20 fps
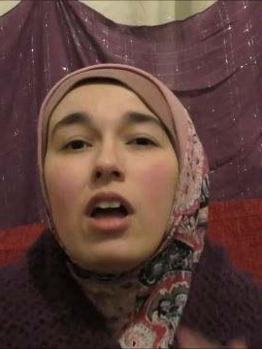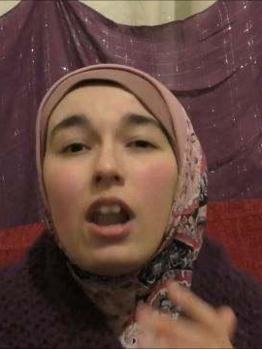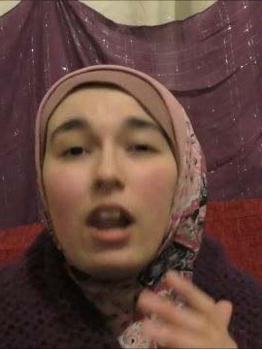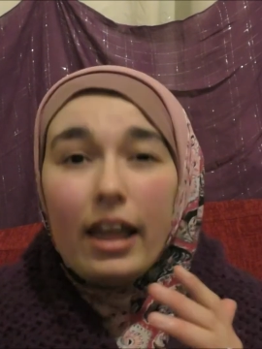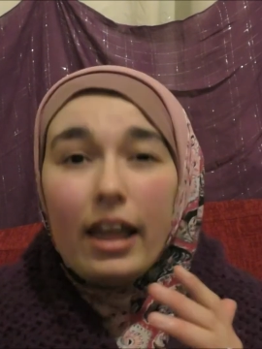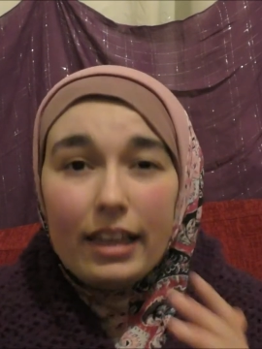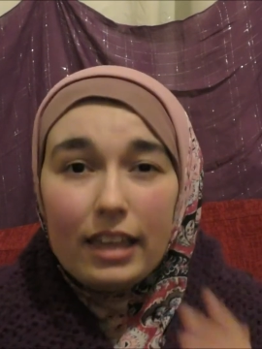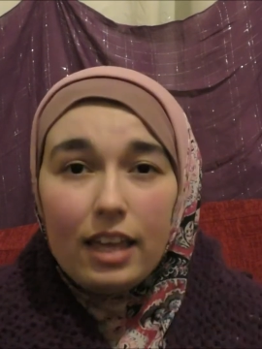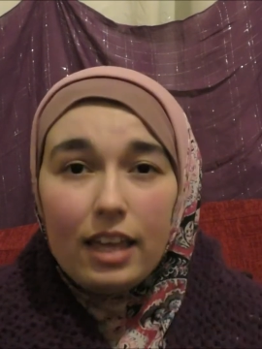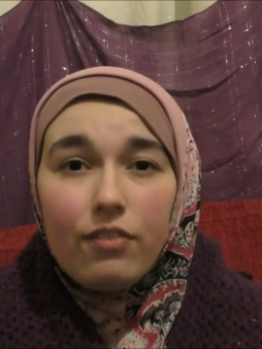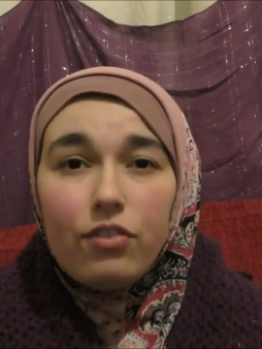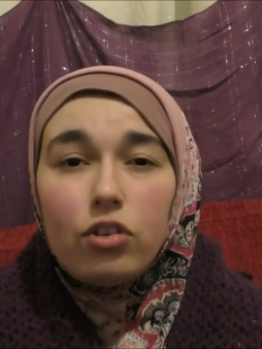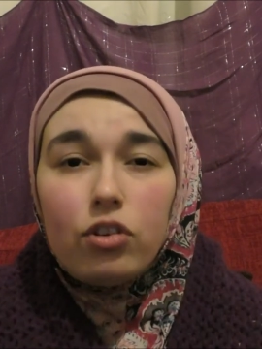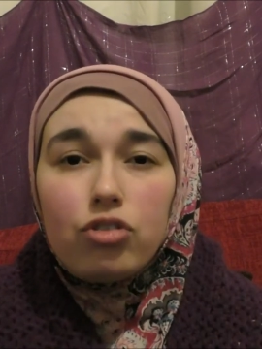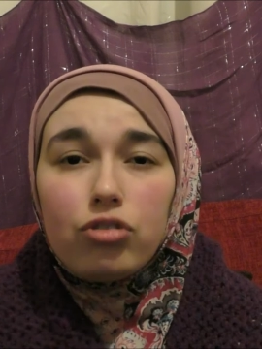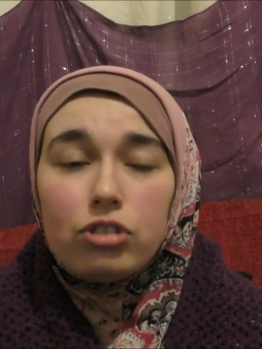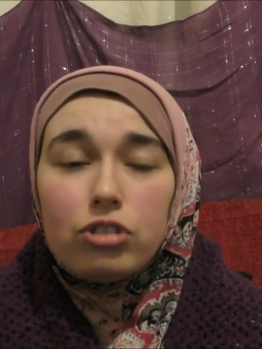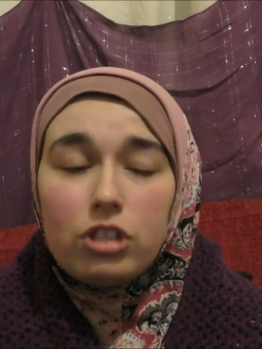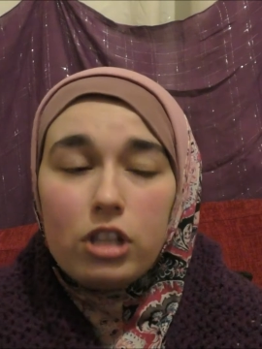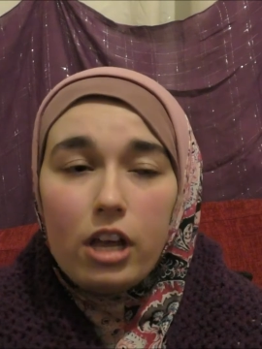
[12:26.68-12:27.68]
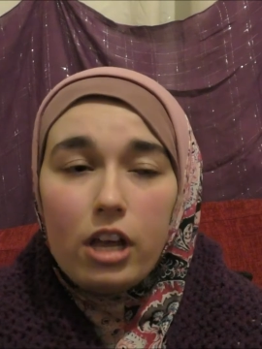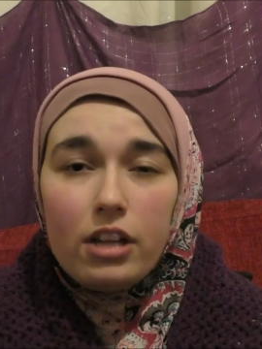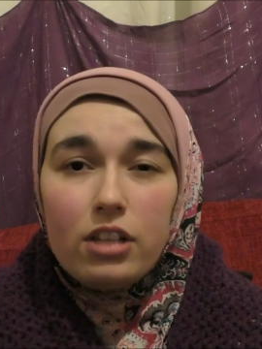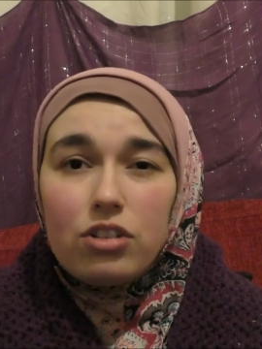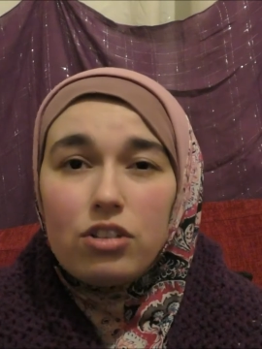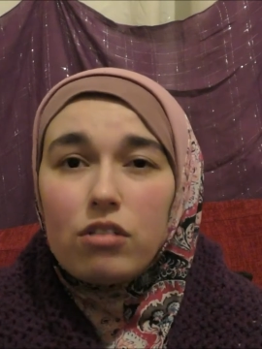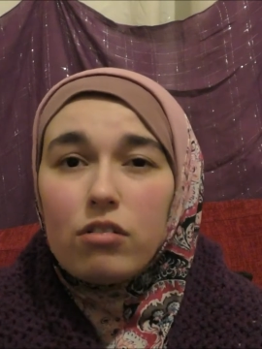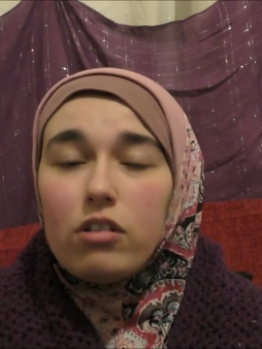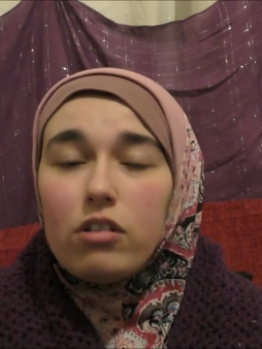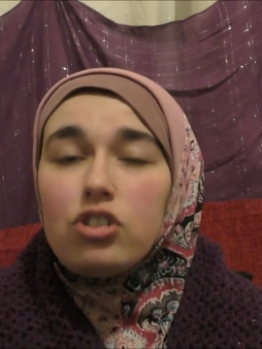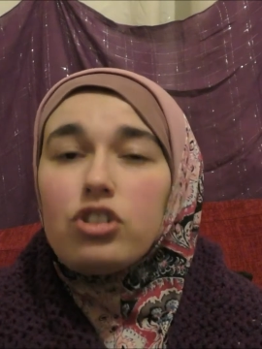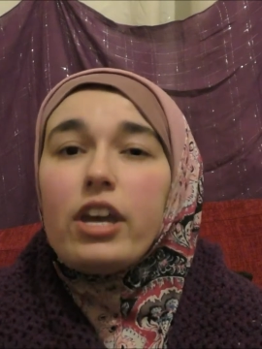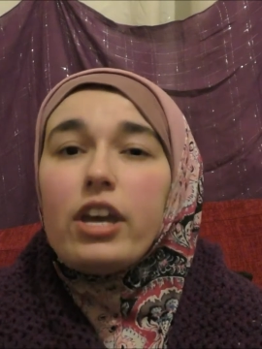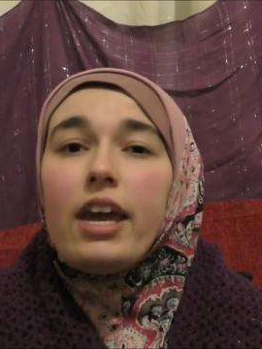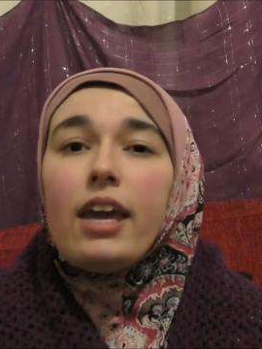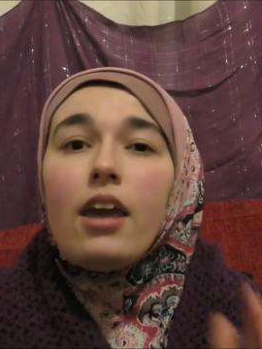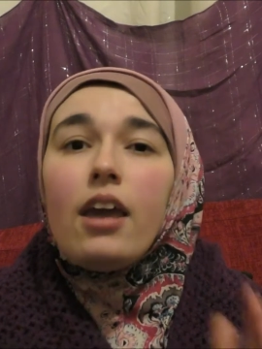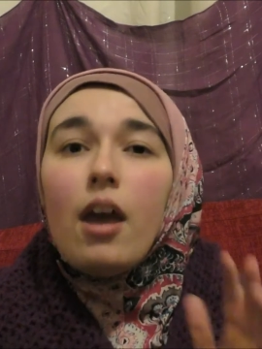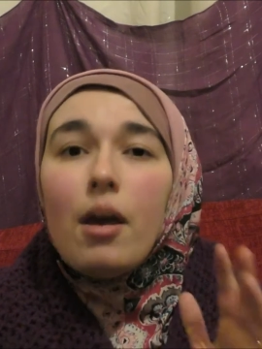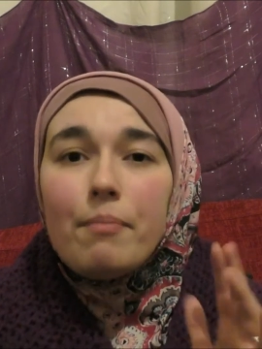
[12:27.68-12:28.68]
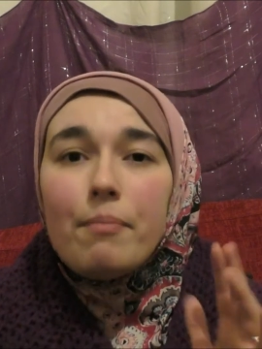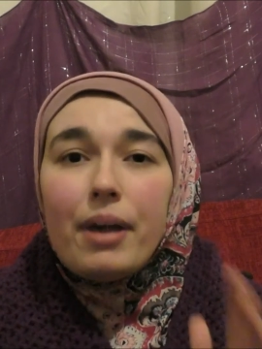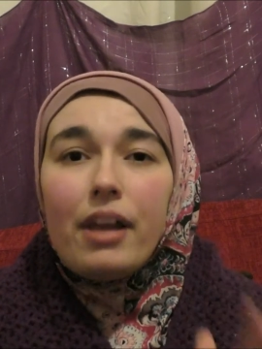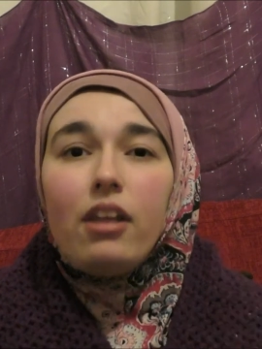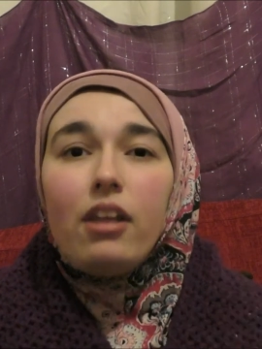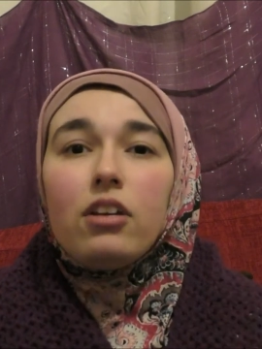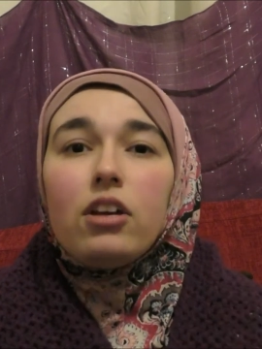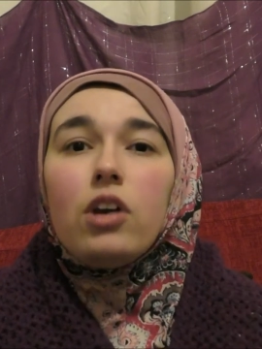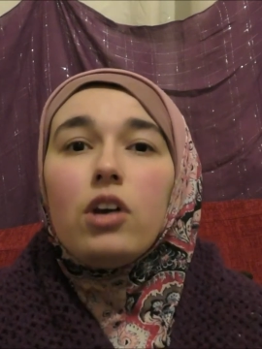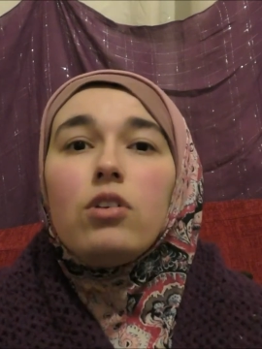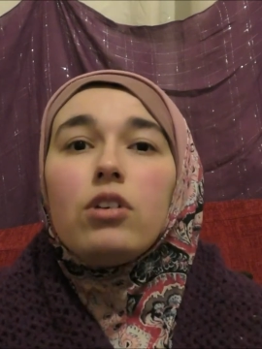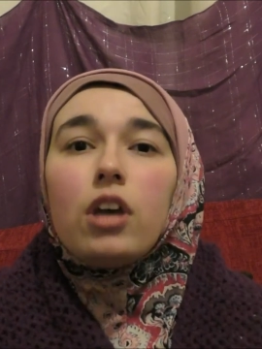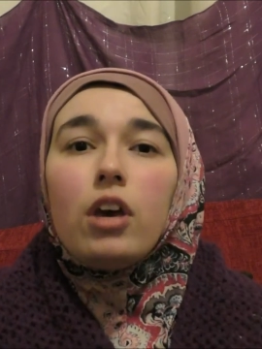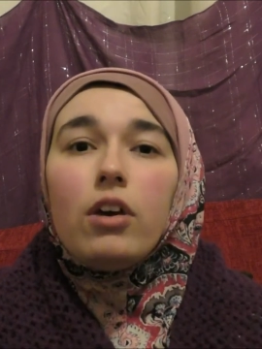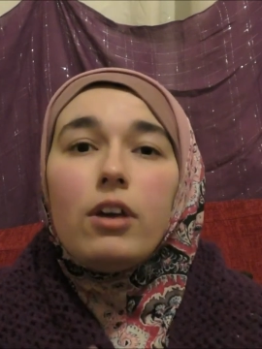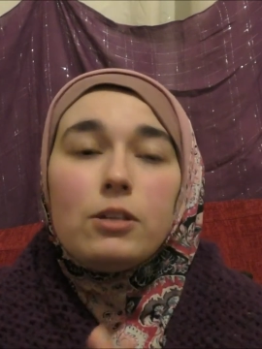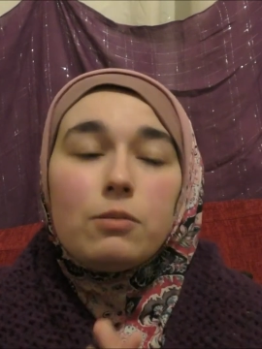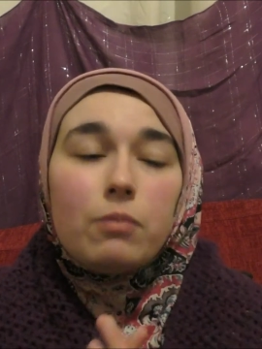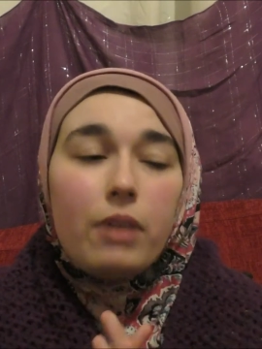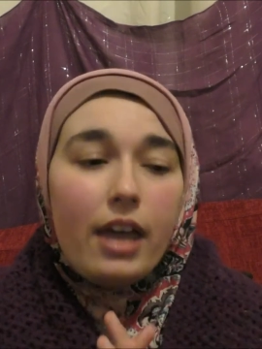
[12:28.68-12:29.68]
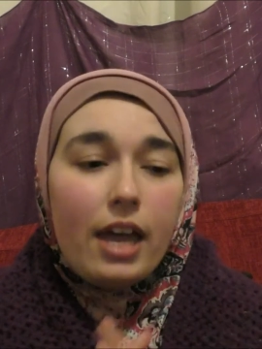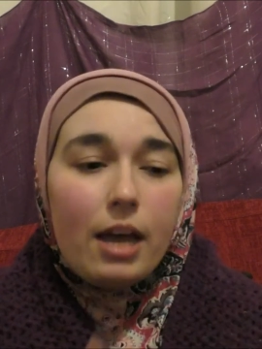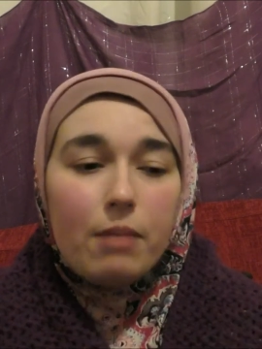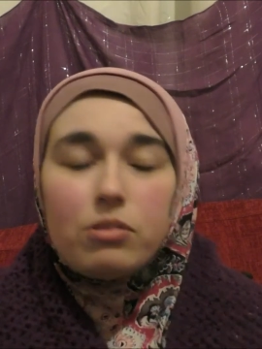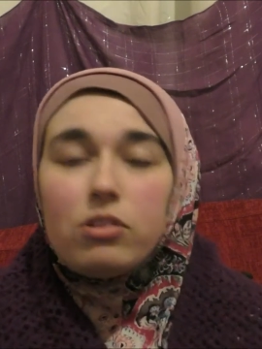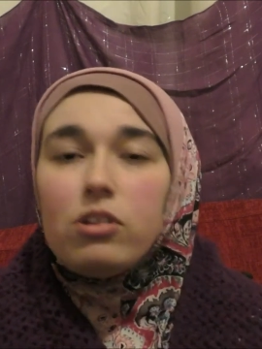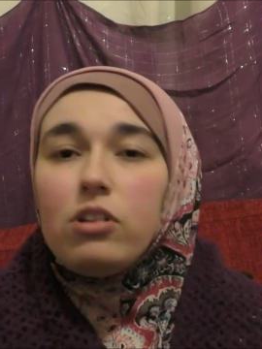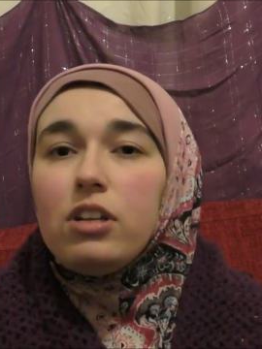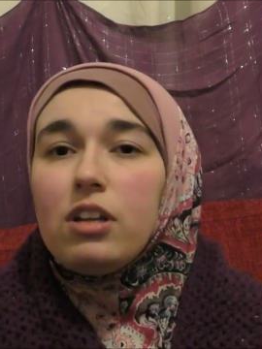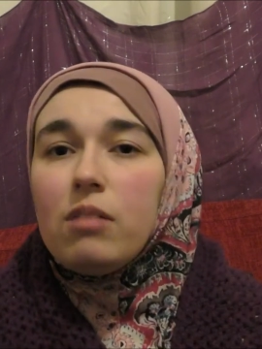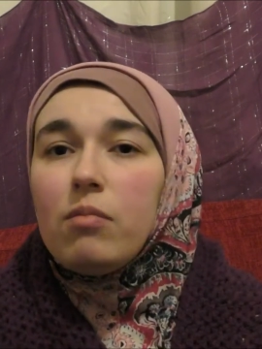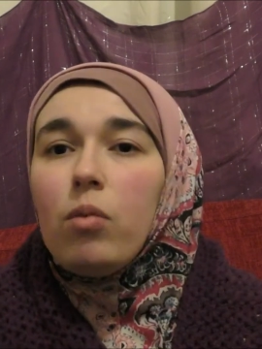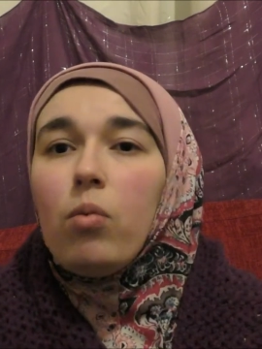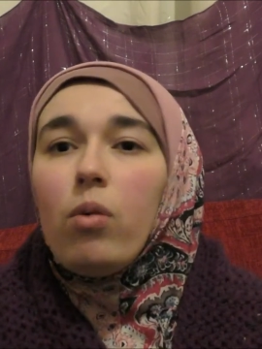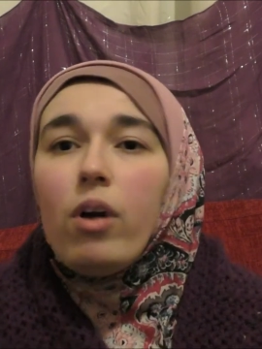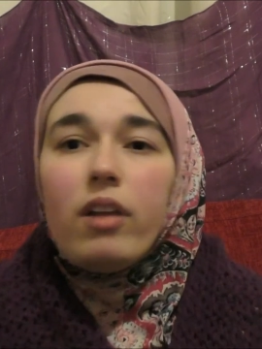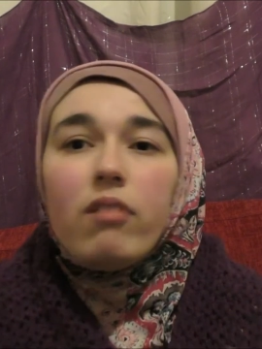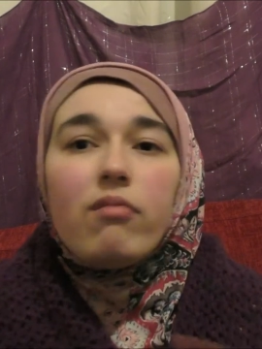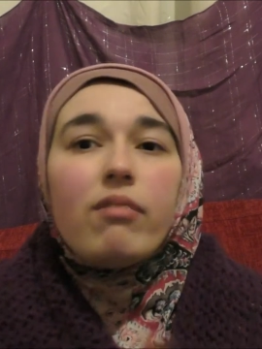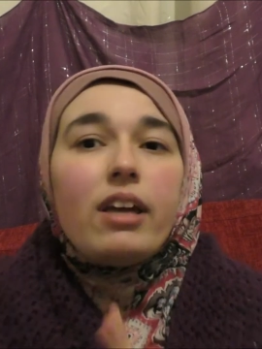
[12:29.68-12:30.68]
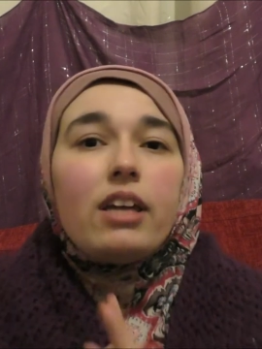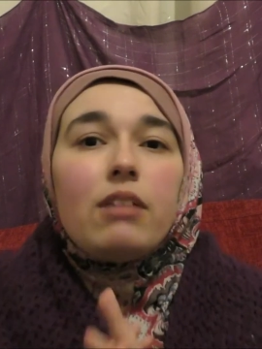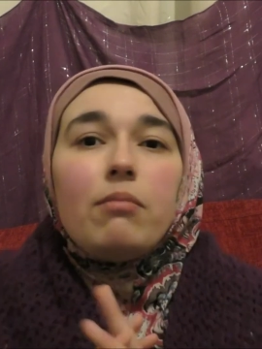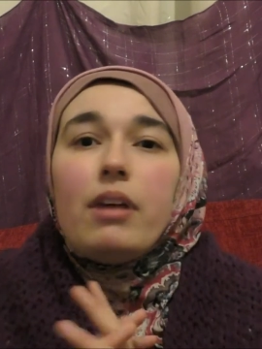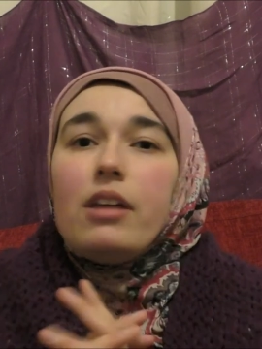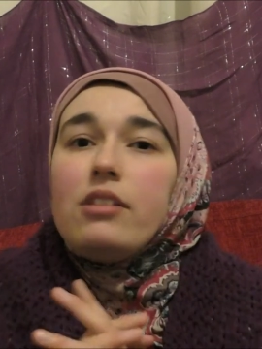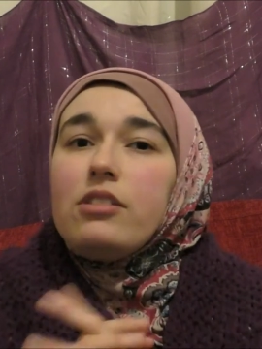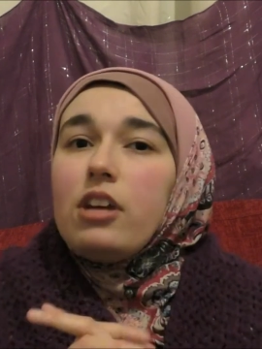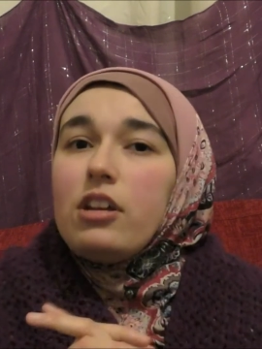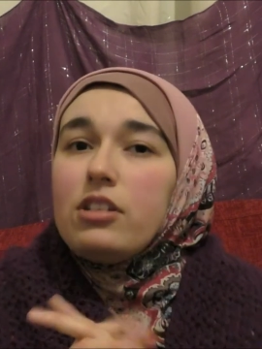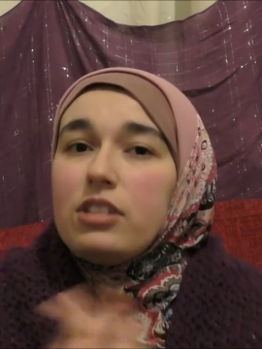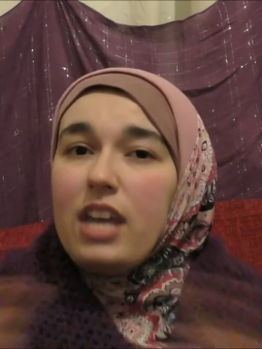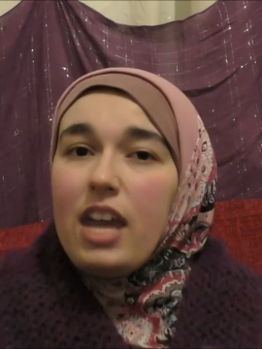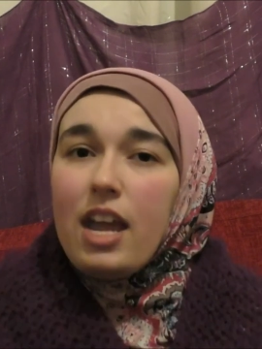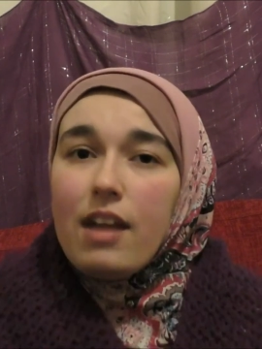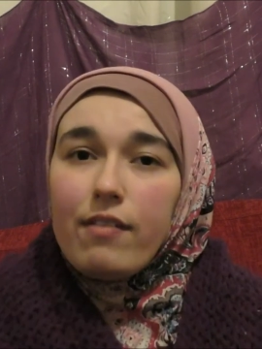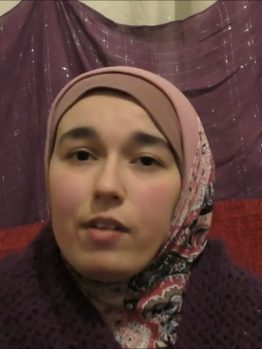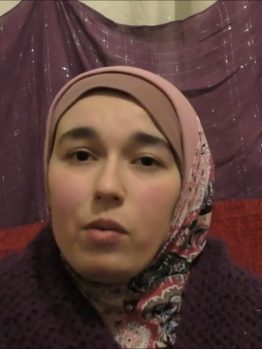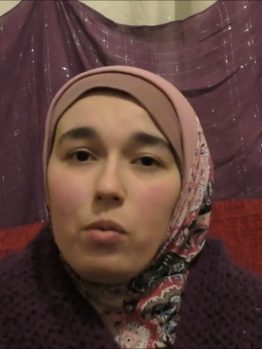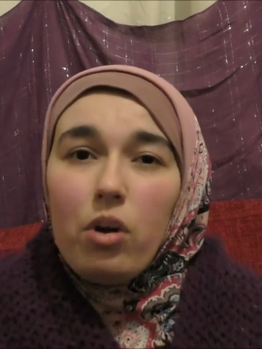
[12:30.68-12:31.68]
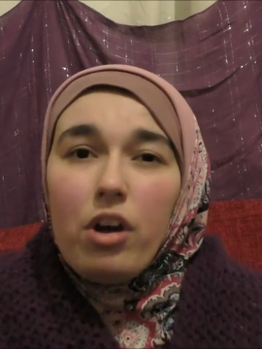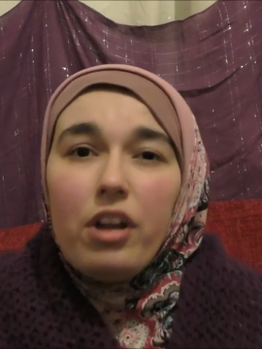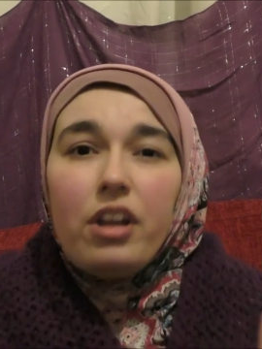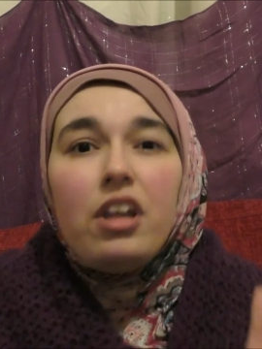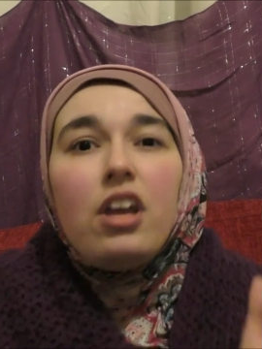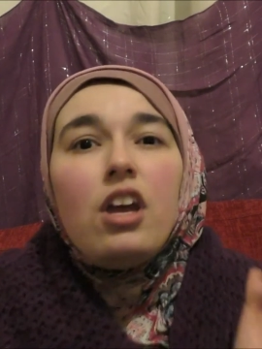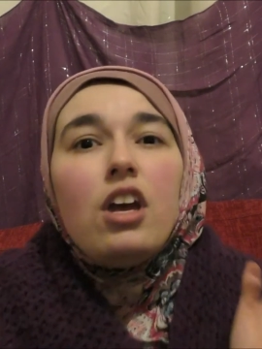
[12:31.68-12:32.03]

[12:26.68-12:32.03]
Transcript: Like, if you're just learning to crochet, Bella Coco is my absolute number one. Recommend her to everyone.